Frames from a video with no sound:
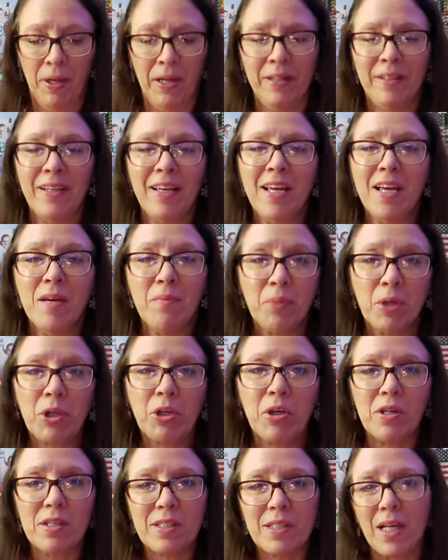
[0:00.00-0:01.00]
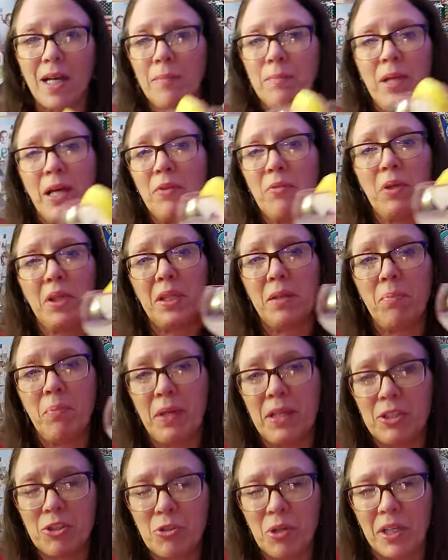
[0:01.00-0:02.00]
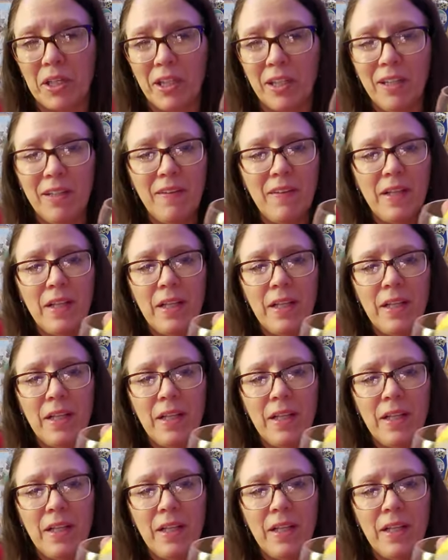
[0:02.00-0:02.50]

but because I'm not really a big drinker,